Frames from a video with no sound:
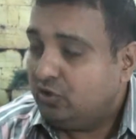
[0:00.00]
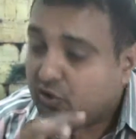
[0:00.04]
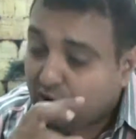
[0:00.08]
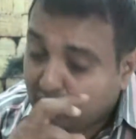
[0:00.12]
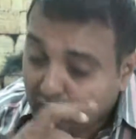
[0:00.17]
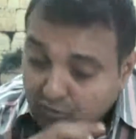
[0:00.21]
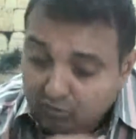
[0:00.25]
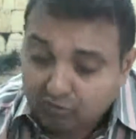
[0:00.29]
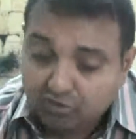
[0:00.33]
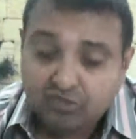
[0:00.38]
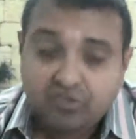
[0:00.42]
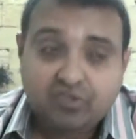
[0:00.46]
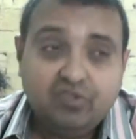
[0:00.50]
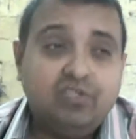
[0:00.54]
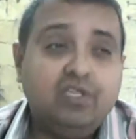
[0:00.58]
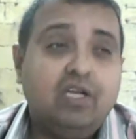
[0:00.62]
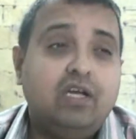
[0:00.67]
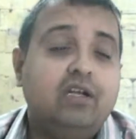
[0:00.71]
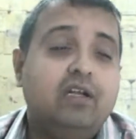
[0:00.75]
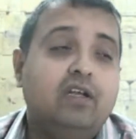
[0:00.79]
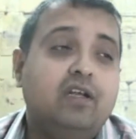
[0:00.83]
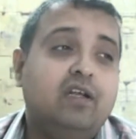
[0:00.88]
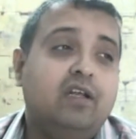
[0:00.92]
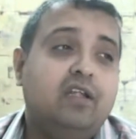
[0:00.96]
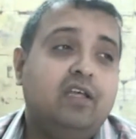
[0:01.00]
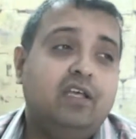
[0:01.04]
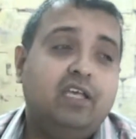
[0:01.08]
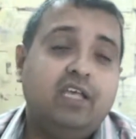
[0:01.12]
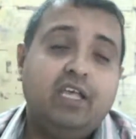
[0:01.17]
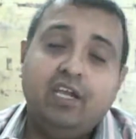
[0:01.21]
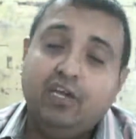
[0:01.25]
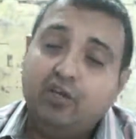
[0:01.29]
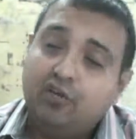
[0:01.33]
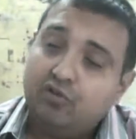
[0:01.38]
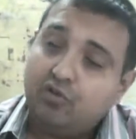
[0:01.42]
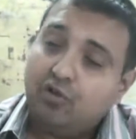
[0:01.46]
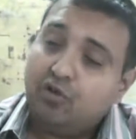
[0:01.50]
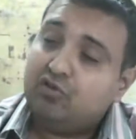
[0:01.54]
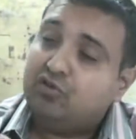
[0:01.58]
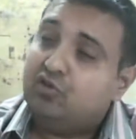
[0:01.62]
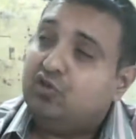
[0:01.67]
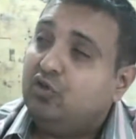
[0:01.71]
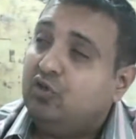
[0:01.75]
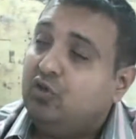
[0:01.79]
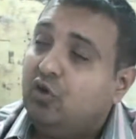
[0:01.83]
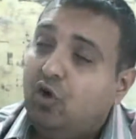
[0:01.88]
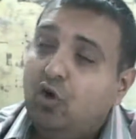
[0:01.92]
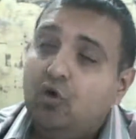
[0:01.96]
through the Son, he
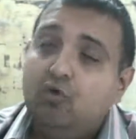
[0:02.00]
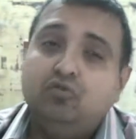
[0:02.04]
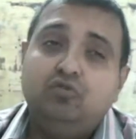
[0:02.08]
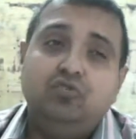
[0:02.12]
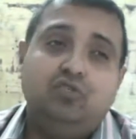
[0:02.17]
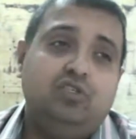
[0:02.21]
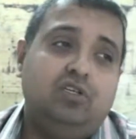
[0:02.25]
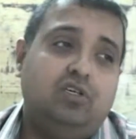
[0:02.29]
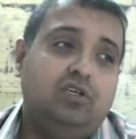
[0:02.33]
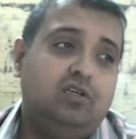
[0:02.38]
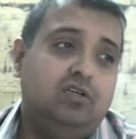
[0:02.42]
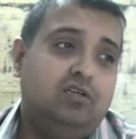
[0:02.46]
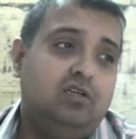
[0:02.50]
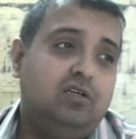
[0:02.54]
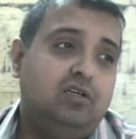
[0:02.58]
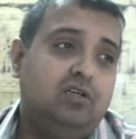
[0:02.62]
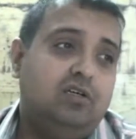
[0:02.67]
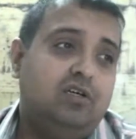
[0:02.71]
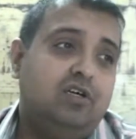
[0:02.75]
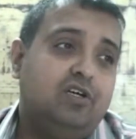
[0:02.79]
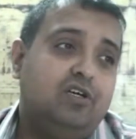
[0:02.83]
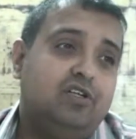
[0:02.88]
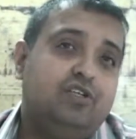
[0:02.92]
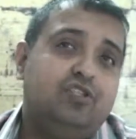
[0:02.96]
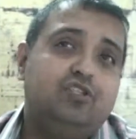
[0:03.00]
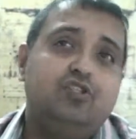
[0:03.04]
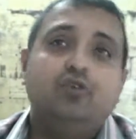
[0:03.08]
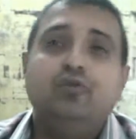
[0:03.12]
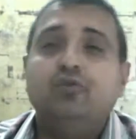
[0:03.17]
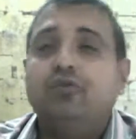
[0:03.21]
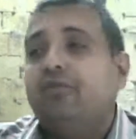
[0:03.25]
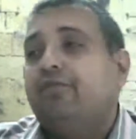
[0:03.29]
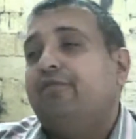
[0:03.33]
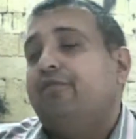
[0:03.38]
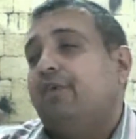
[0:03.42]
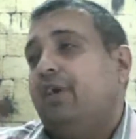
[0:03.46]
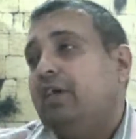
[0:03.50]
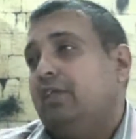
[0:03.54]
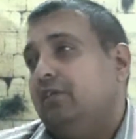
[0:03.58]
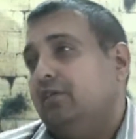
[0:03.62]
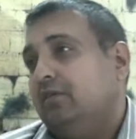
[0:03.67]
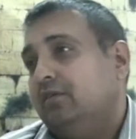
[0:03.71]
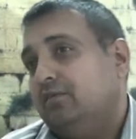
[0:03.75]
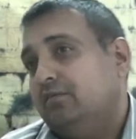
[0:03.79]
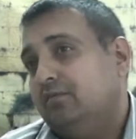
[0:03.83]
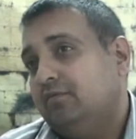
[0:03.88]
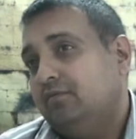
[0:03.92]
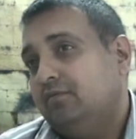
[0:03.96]
draws you closer to the Father.